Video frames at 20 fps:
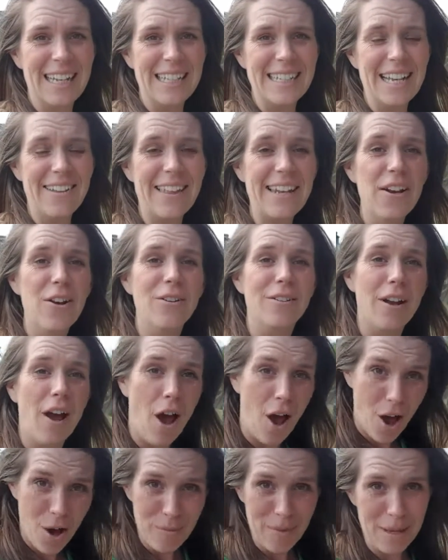Now they're not
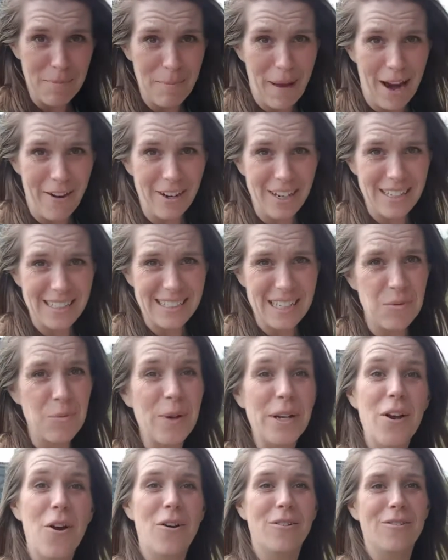army barracks and
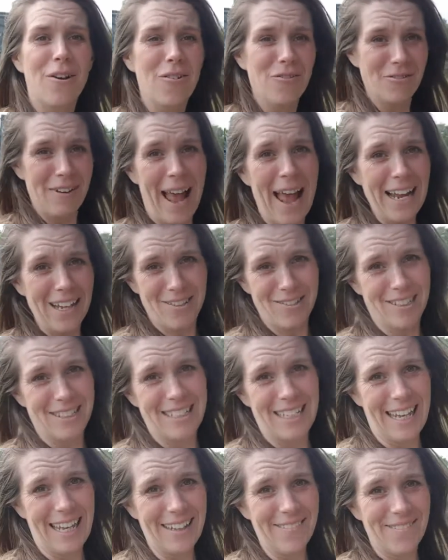we're not on
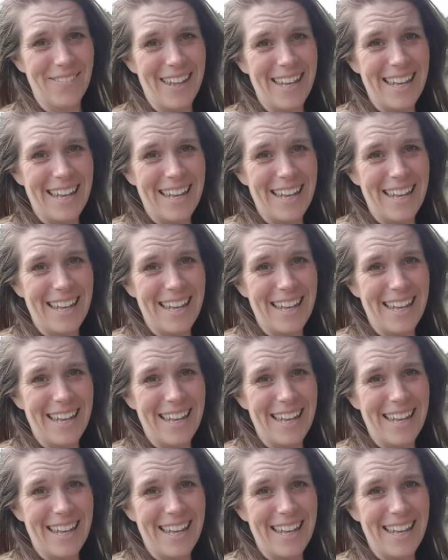Anglesey.